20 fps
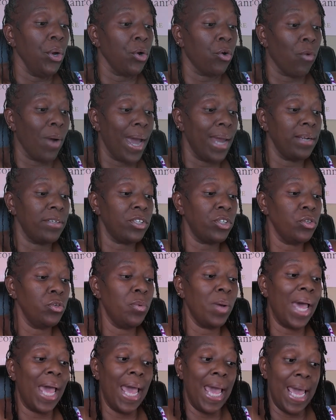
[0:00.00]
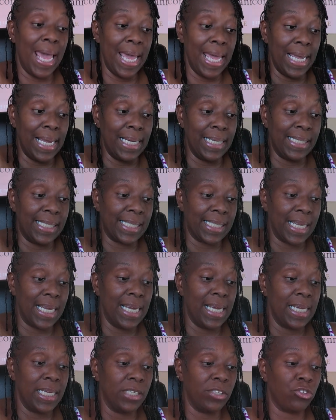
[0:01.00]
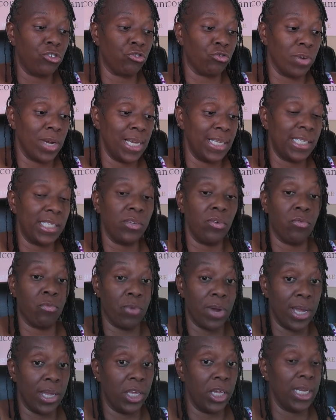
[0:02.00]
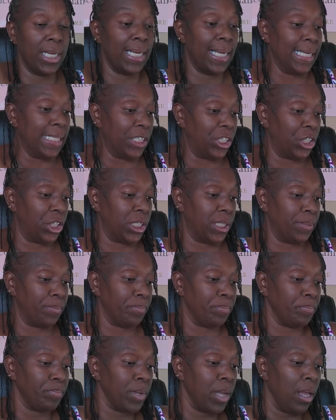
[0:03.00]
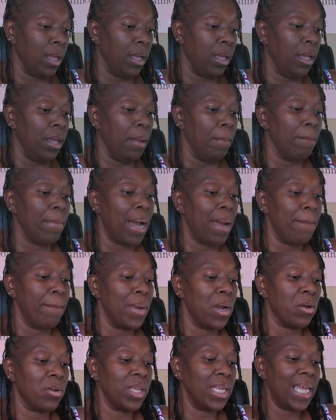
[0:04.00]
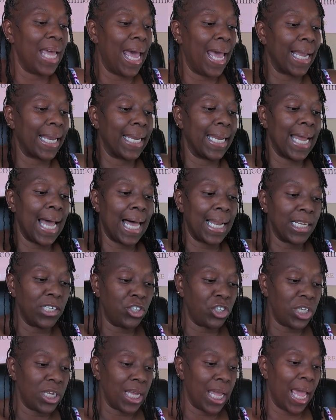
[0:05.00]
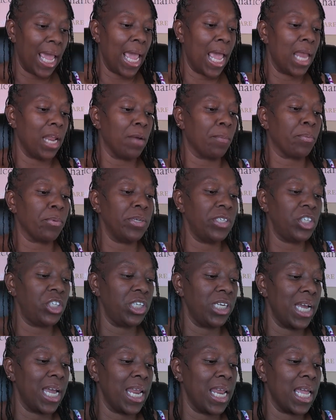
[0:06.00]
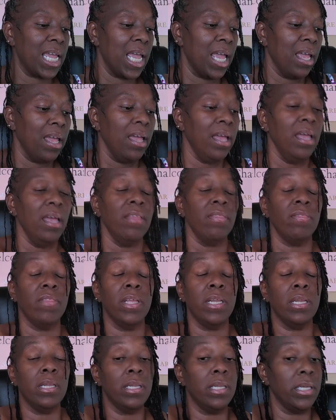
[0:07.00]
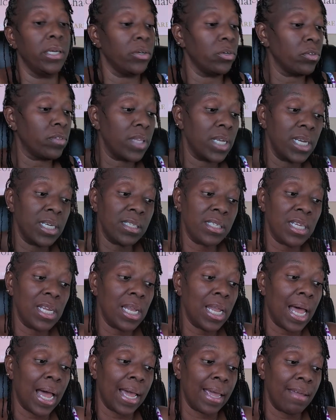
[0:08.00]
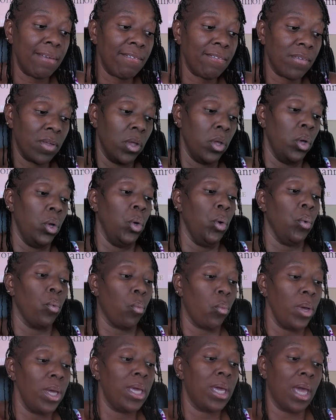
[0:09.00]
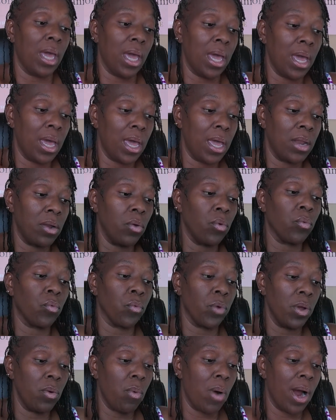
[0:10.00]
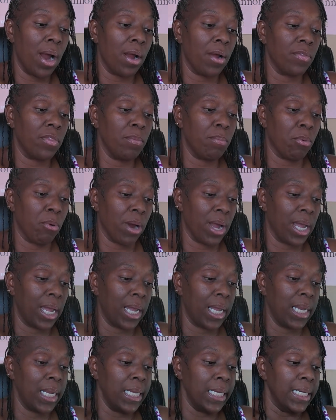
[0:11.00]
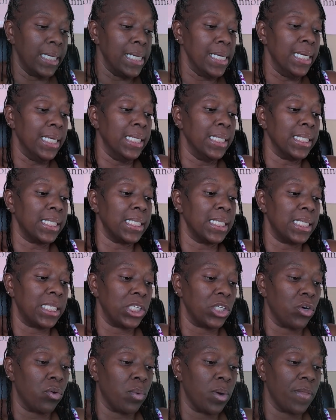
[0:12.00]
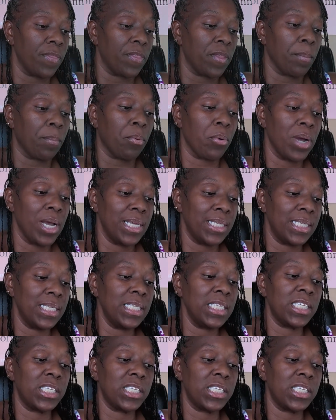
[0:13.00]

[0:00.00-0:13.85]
Gratitude aids in stress regulation by merely acknowledging and appreciating the little things in life. We can rewire the brain to deal with the present